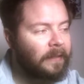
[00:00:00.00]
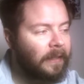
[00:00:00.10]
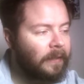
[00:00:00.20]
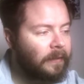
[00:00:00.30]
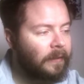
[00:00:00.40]

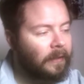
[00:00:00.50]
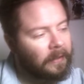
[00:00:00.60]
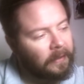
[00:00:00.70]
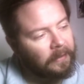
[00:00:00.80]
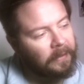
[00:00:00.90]
And
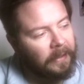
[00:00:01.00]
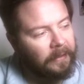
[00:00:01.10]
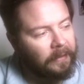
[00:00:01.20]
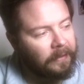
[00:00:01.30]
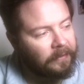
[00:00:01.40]

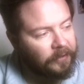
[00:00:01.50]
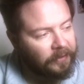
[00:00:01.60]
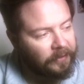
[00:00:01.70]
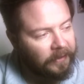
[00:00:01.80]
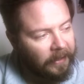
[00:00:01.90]
it's
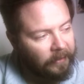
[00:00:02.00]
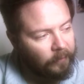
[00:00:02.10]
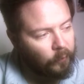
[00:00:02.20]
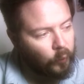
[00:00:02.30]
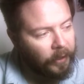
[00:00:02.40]
just that
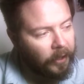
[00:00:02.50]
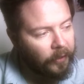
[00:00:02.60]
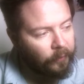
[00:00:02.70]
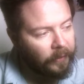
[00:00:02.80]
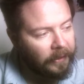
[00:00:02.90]
we are
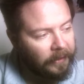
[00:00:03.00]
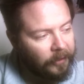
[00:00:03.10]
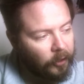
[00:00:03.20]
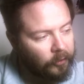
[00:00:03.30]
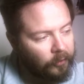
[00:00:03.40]
really
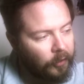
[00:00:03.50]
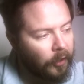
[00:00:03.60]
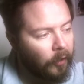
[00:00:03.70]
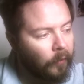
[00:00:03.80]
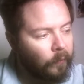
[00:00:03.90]
not
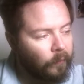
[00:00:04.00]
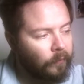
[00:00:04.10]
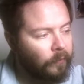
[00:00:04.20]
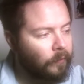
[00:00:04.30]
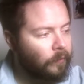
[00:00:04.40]

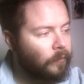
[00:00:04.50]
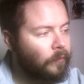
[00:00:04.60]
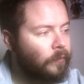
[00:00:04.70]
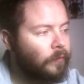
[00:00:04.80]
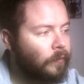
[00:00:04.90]
known
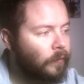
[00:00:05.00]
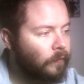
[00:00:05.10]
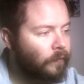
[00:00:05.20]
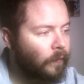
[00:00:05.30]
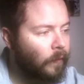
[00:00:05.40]

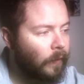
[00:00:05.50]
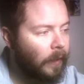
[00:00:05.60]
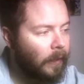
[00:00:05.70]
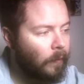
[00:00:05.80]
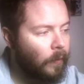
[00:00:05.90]
for
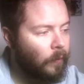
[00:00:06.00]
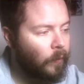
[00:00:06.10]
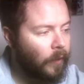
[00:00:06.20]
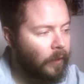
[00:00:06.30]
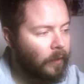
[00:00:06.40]
our
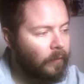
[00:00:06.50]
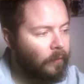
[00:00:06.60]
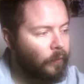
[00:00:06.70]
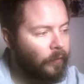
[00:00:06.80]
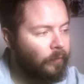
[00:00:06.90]
work
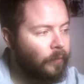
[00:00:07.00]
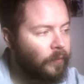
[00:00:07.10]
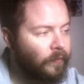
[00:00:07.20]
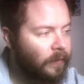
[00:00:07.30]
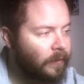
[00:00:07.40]
with
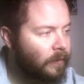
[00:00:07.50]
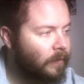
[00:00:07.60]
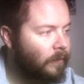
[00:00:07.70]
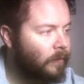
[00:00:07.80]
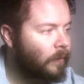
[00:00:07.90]
movies.
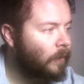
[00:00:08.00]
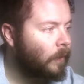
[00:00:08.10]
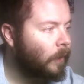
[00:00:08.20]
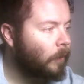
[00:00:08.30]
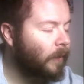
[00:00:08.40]

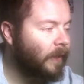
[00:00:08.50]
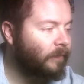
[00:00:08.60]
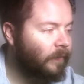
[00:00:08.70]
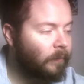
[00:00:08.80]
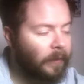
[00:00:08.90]
But
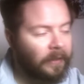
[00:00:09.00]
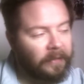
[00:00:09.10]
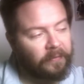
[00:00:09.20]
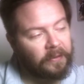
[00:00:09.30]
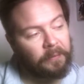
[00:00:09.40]
never.
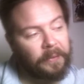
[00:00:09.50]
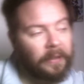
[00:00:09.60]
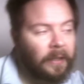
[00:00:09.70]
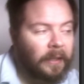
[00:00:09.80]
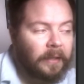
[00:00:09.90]
I
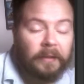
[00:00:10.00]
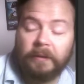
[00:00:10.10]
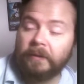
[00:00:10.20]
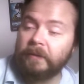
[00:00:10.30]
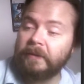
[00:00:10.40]
mean,
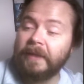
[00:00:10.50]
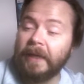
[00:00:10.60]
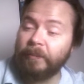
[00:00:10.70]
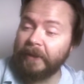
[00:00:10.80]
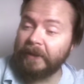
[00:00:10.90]

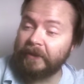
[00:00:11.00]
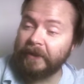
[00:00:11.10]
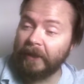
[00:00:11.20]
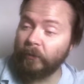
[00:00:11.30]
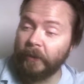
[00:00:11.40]
that being
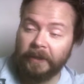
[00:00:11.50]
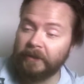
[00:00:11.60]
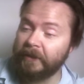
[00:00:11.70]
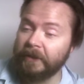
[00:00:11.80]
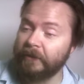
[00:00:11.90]
said, we can
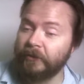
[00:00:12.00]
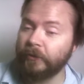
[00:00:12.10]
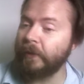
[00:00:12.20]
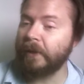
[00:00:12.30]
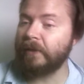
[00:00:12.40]
still
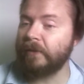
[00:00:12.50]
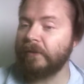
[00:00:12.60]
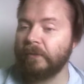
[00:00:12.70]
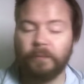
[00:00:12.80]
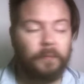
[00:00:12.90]
do it,
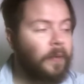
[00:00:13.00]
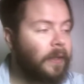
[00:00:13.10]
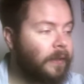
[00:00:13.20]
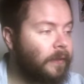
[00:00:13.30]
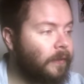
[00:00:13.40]

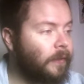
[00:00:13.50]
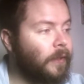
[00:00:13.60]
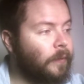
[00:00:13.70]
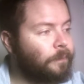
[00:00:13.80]
you know.